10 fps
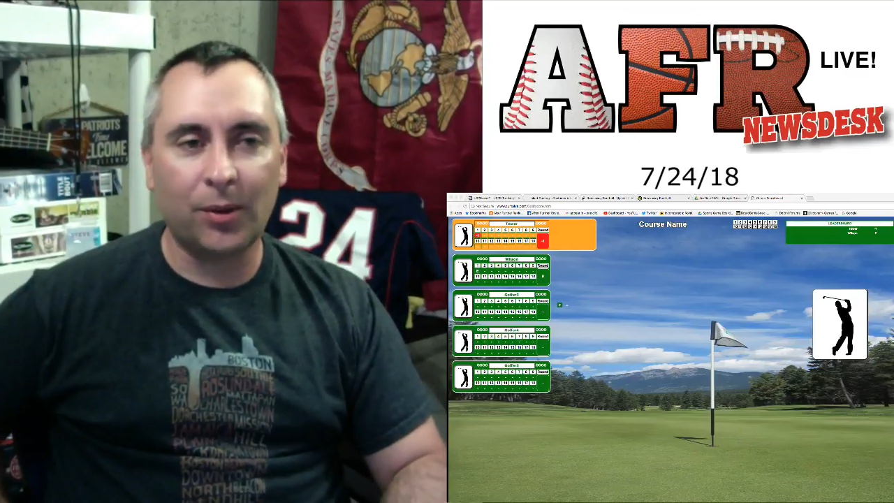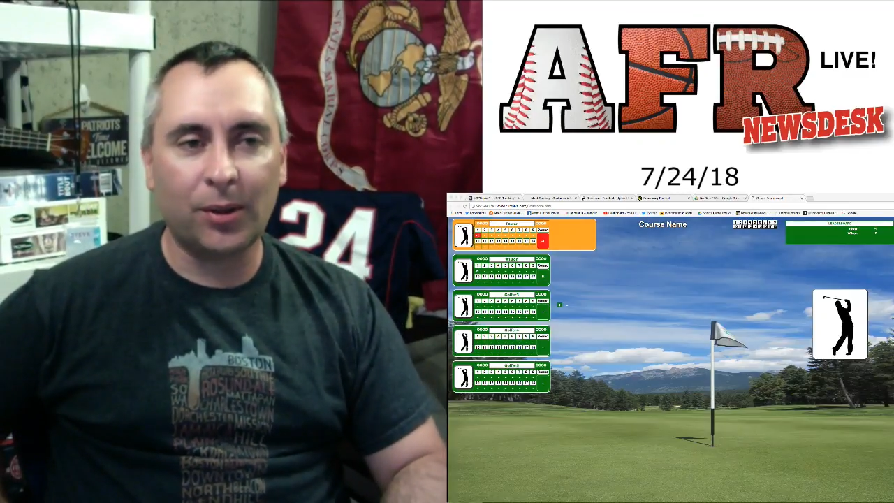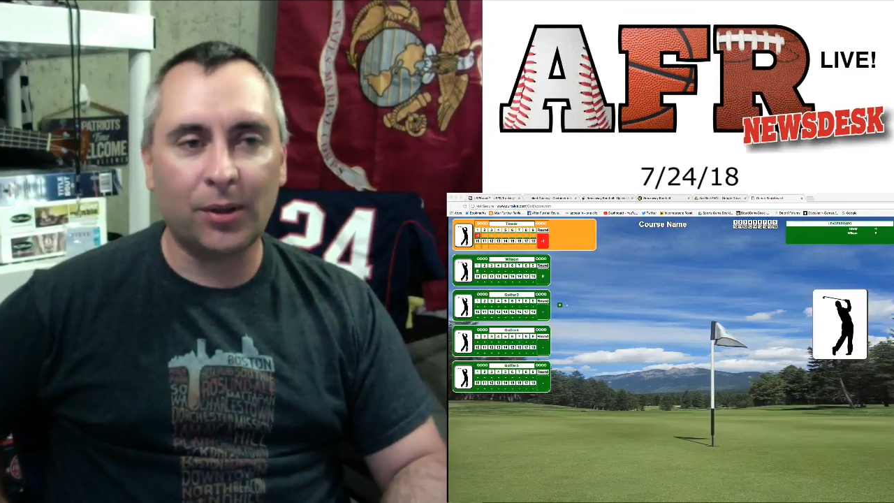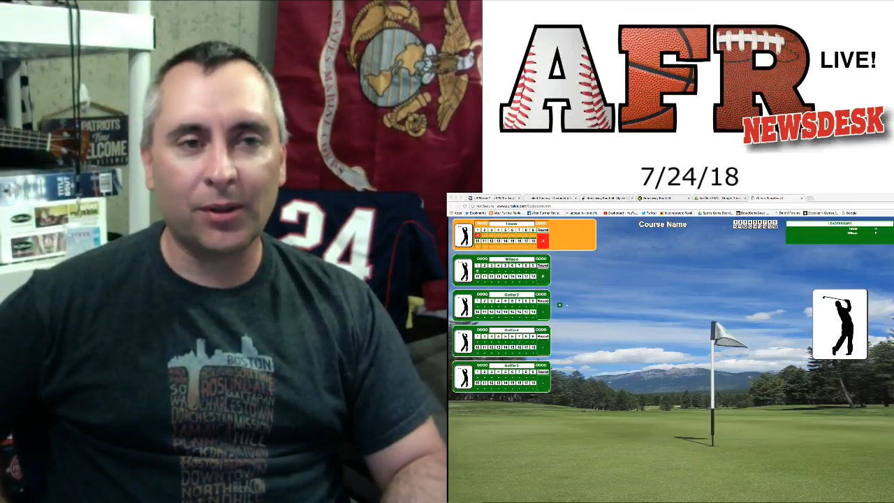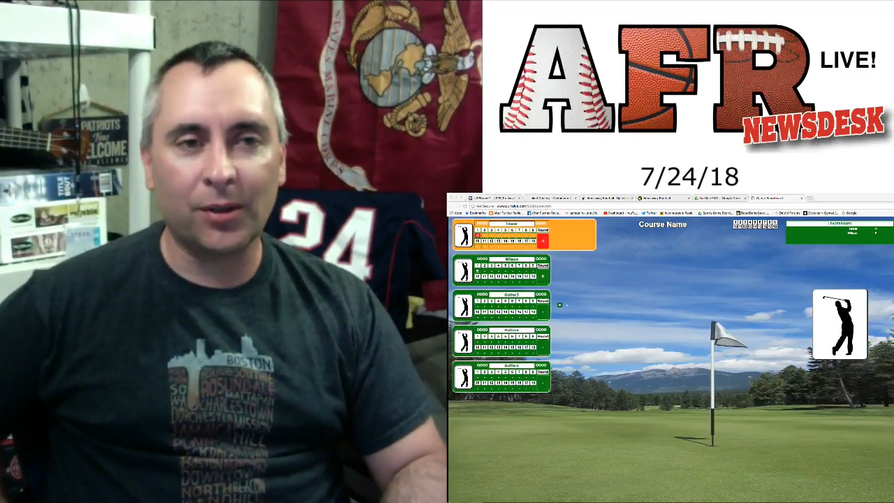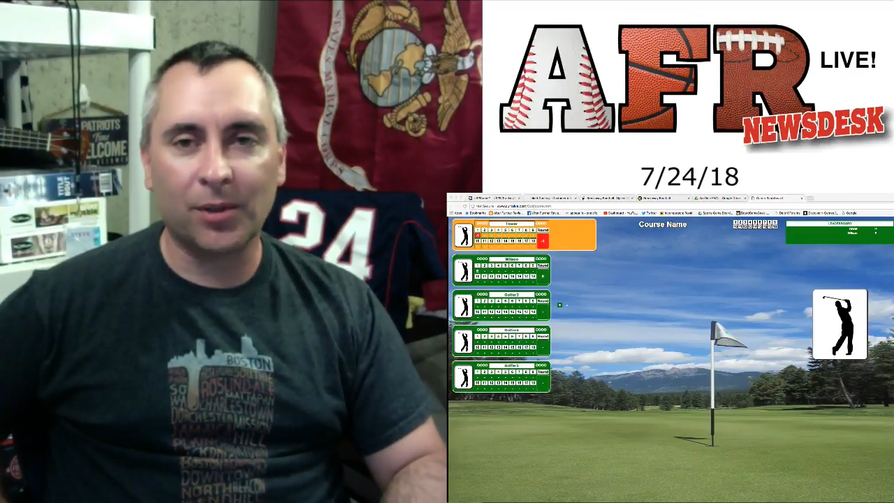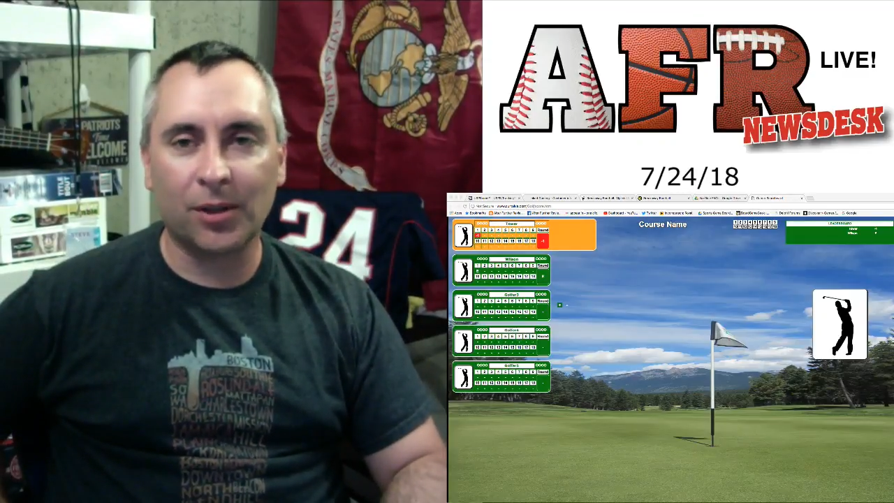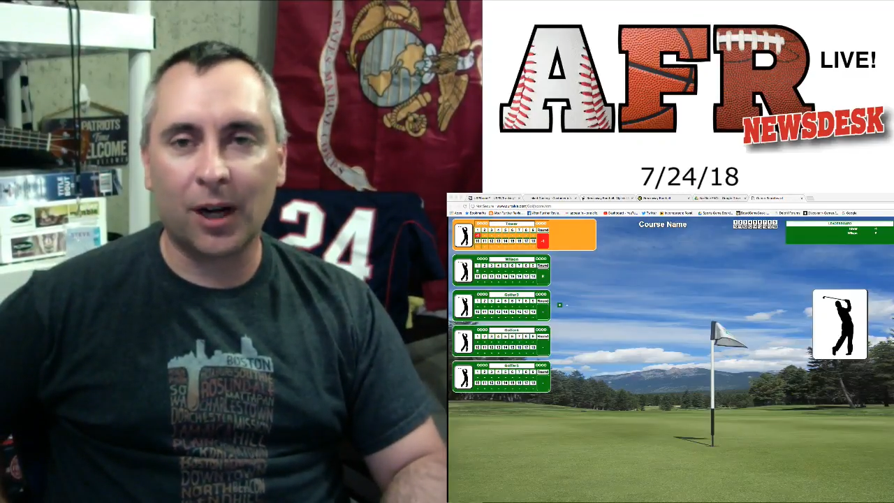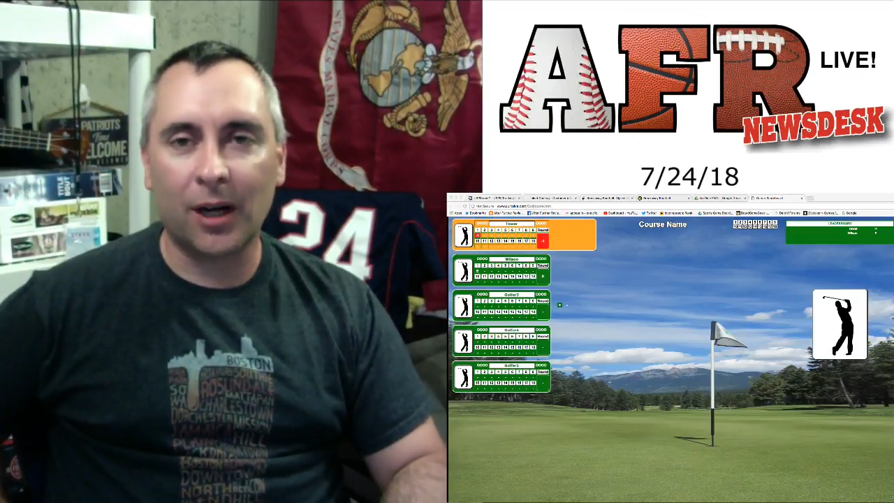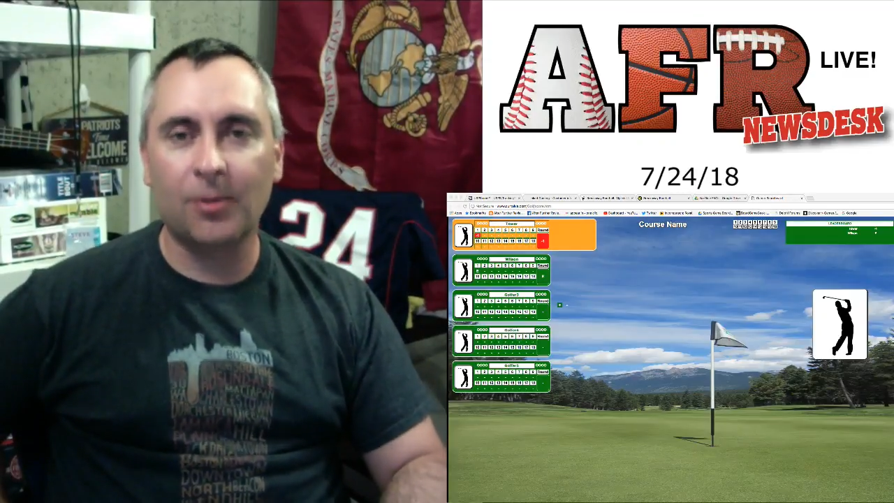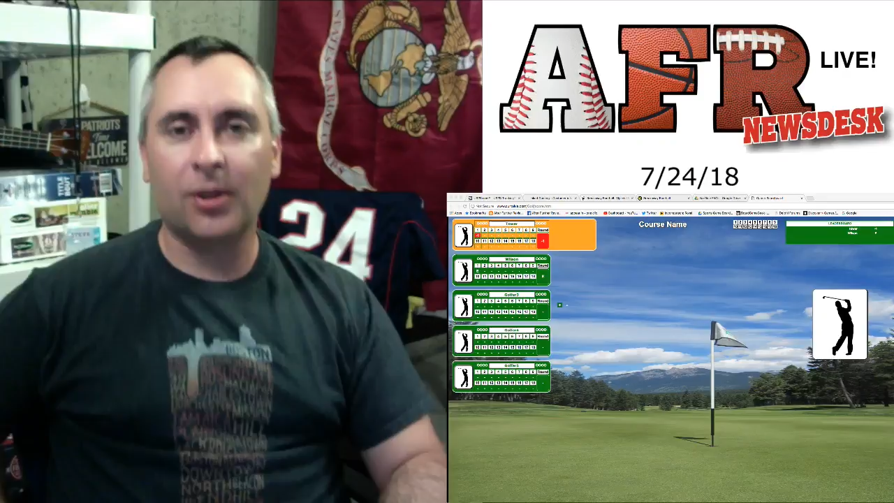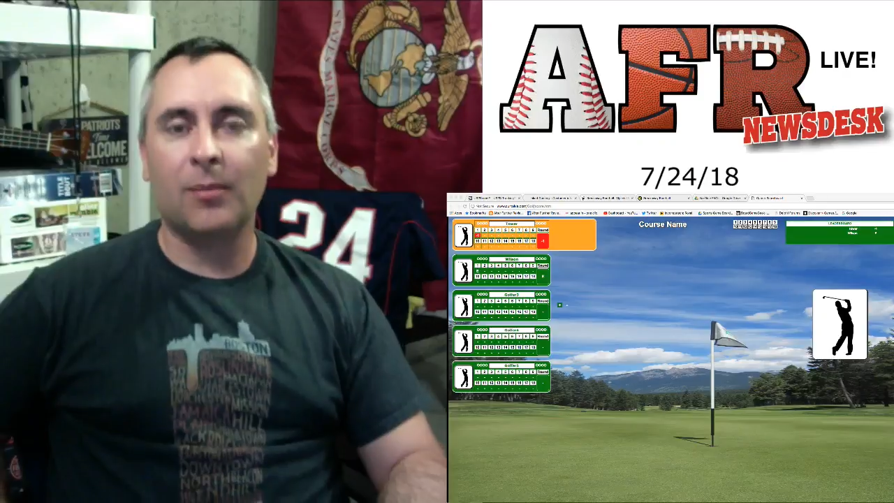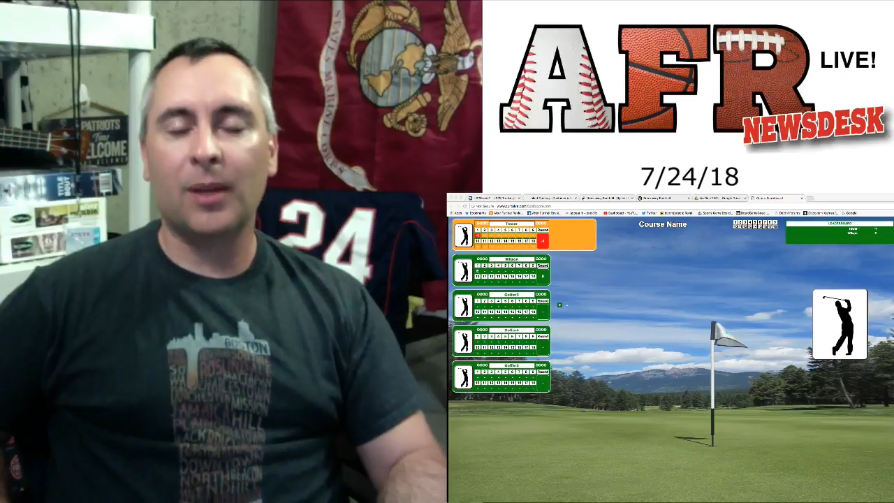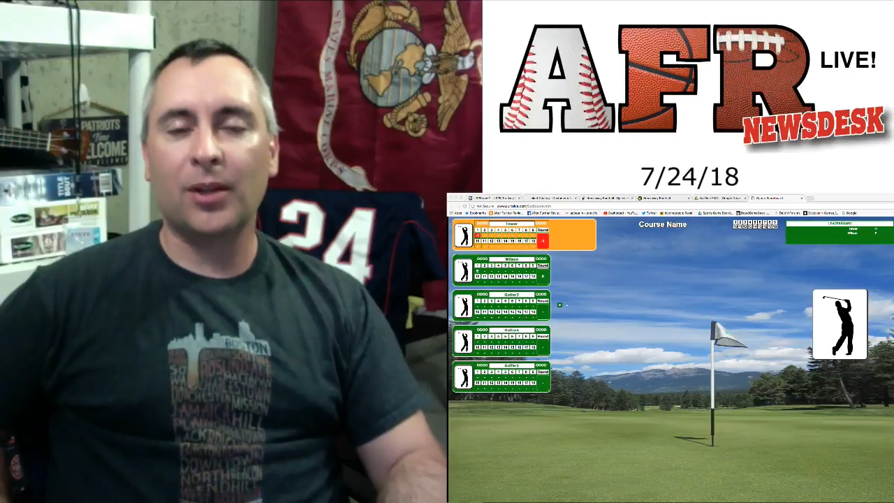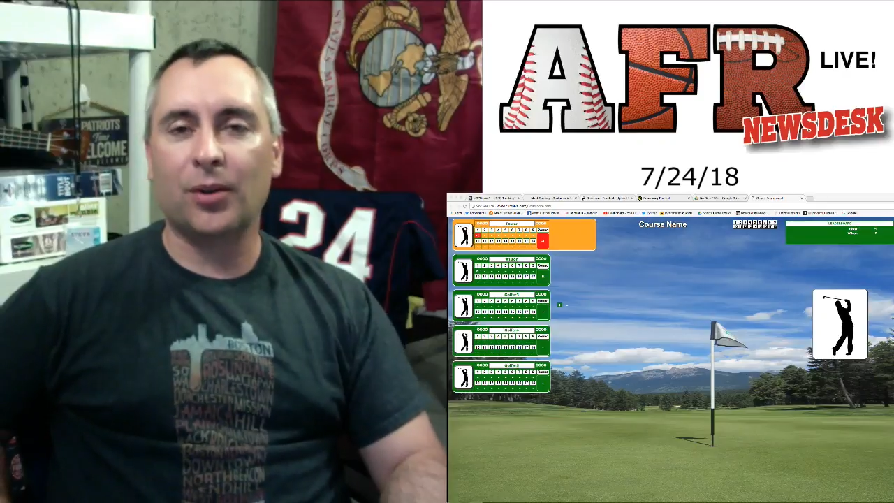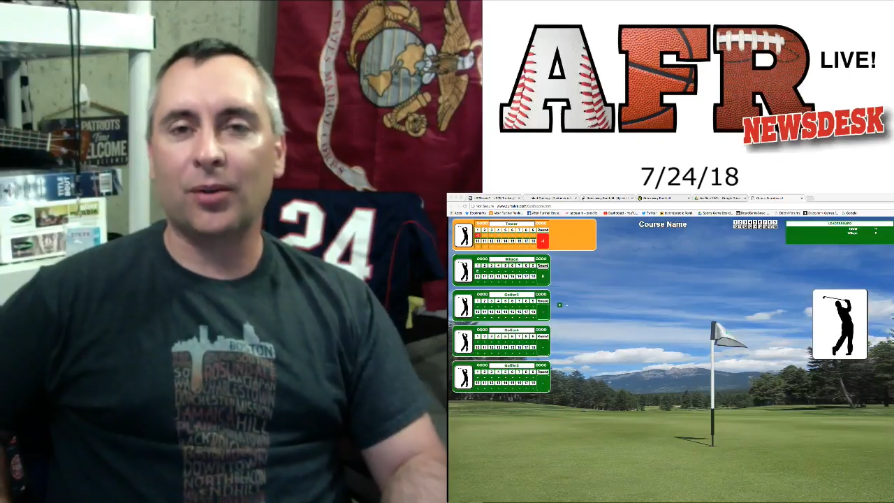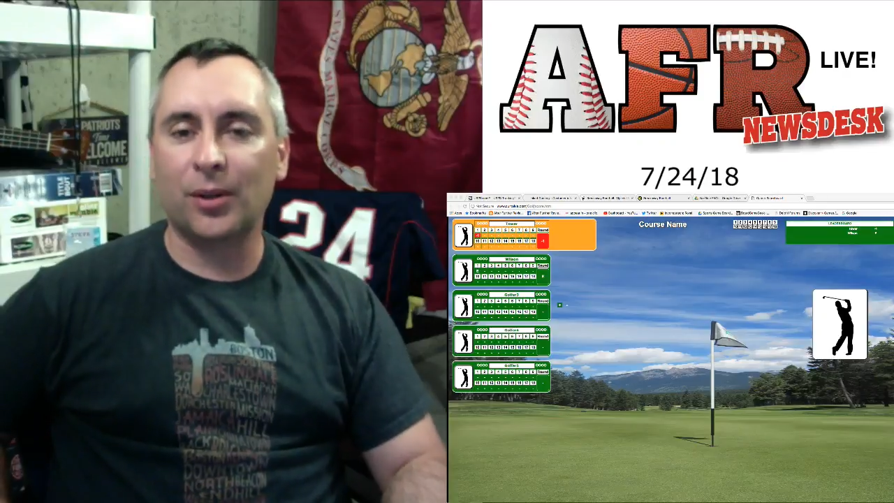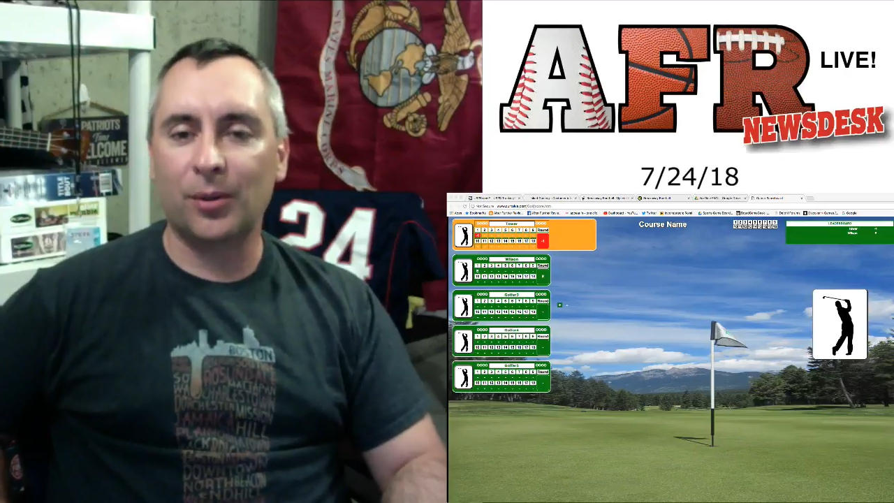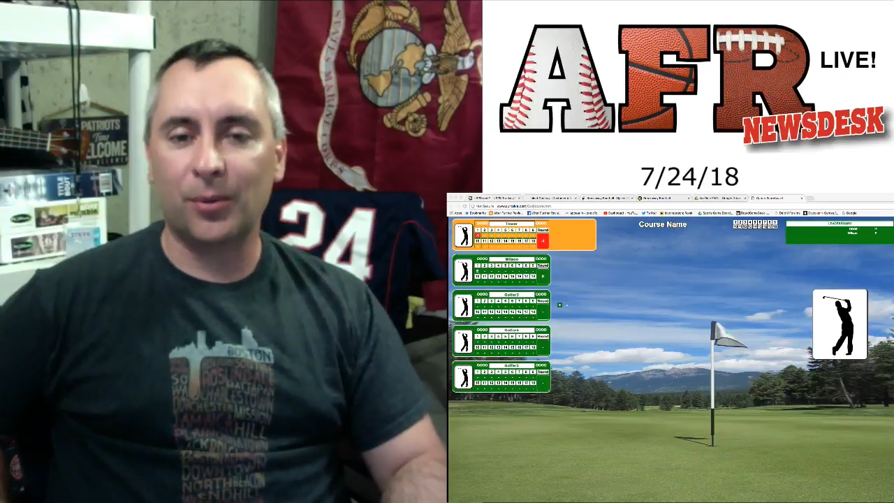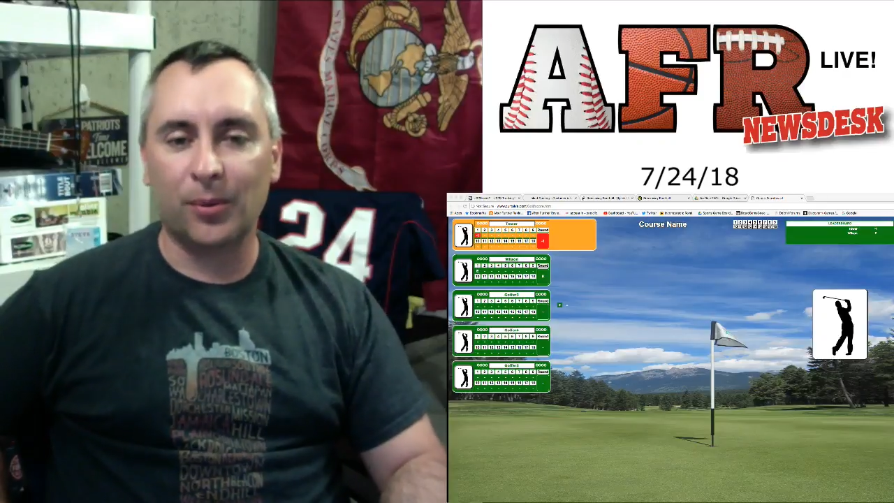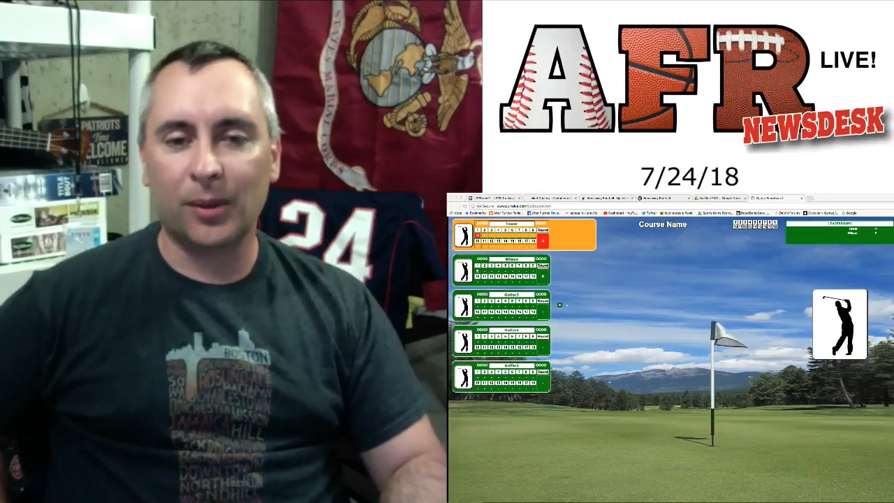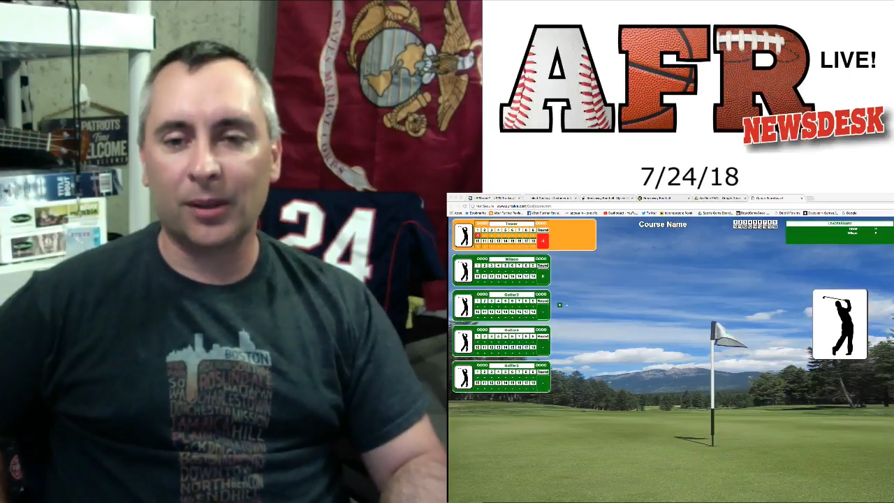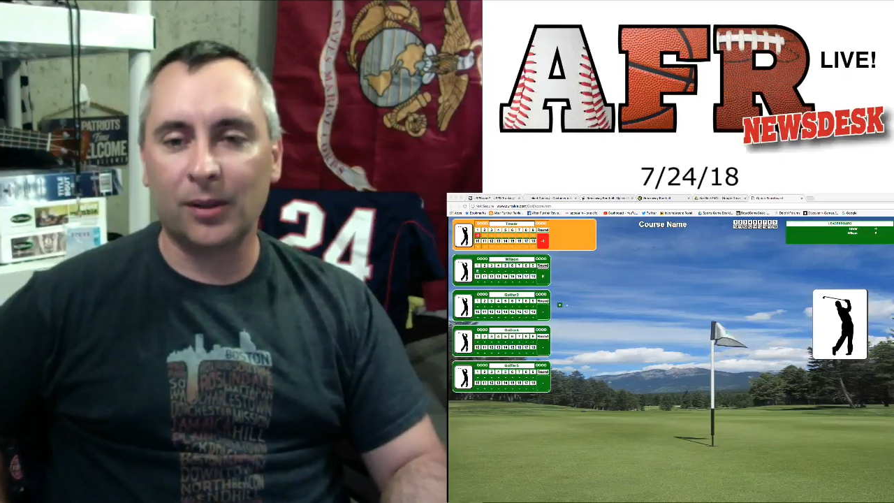You can subscribe so you make sure that you